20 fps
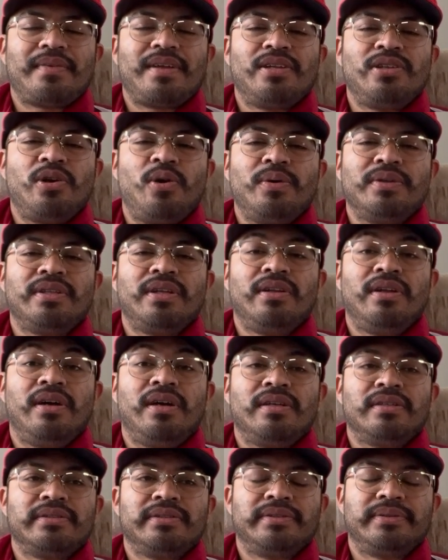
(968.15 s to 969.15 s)
Knowing the
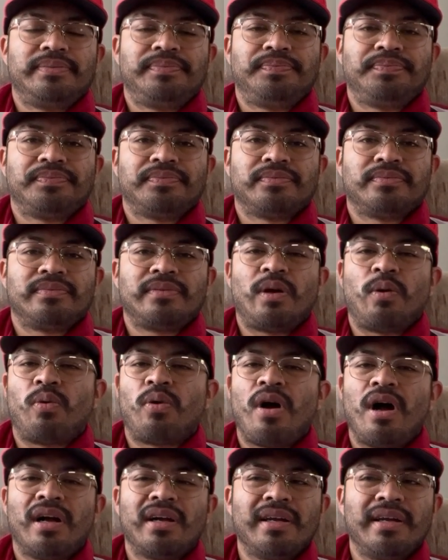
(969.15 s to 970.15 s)
laws. Now, we're
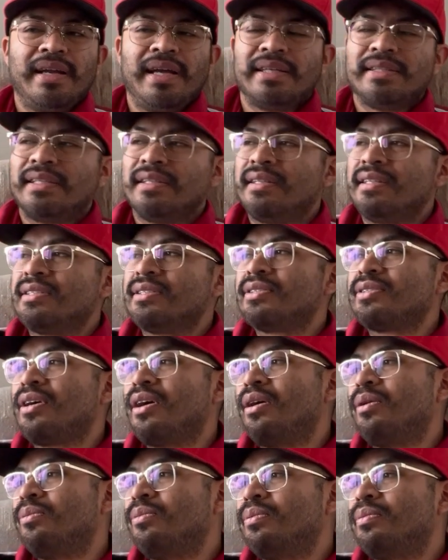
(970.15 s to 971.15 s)
all connected. This is
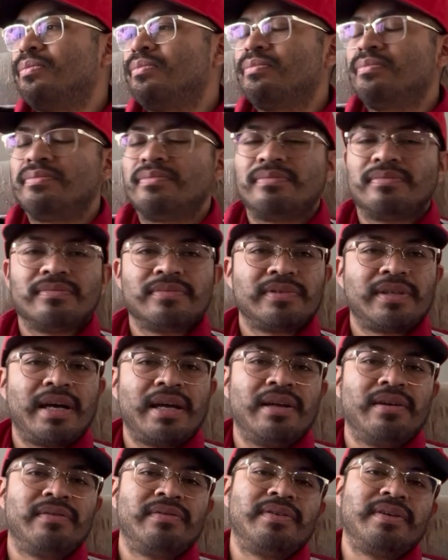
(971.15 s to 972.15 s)
all
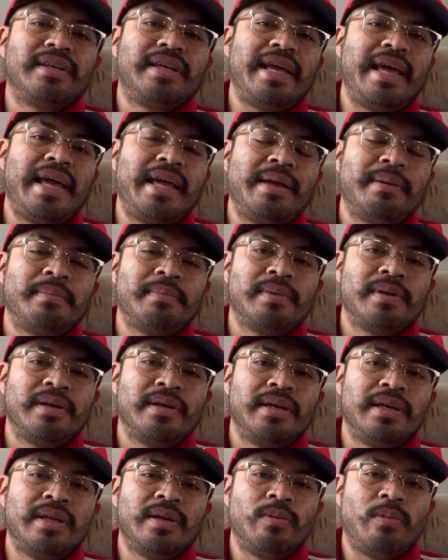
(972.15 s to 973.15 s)
kind of a game
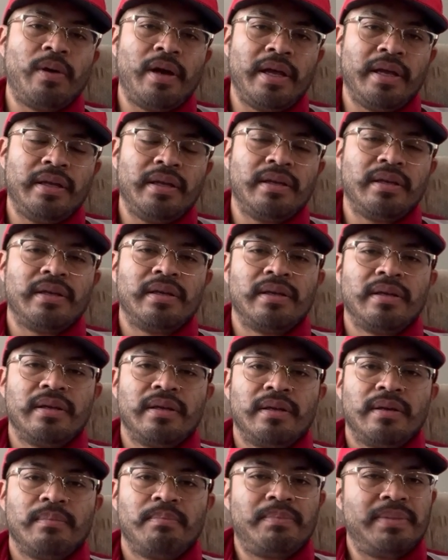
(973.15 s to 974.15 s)
in a way,
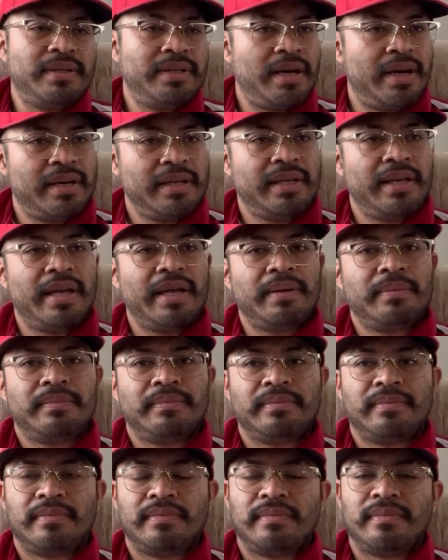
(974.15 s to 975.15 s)
but not a game.
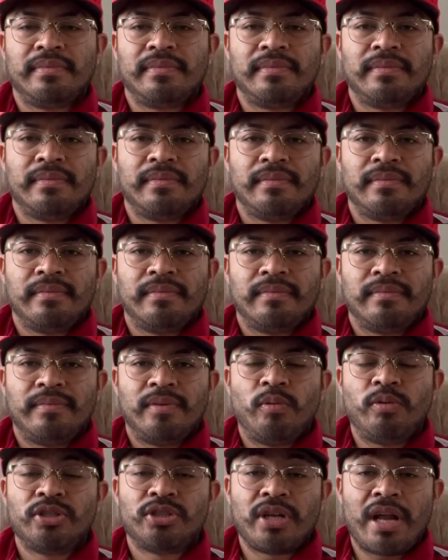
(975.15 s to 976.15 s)
But
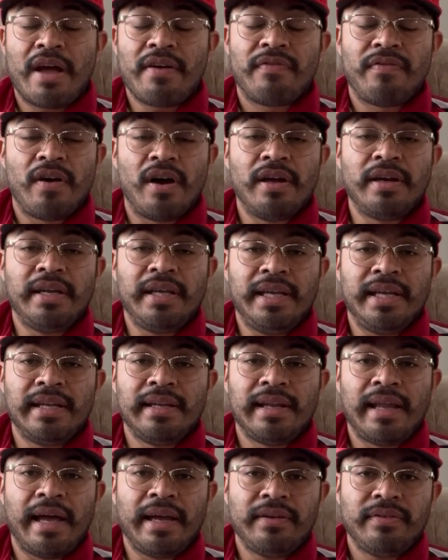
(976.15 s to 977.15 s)
we should have fun in
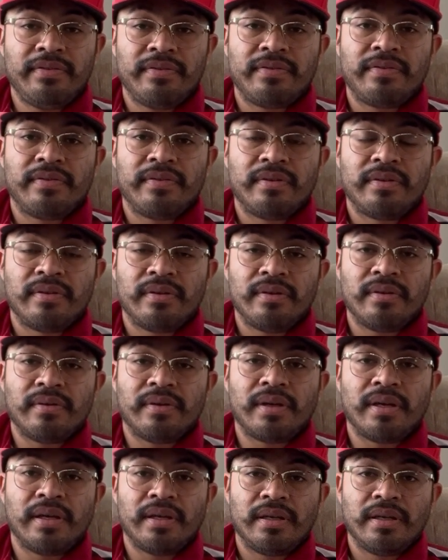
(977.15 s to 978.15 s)
life,
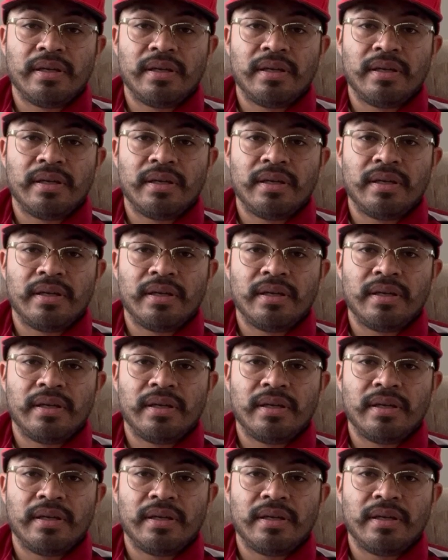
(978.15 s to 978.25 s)
okay?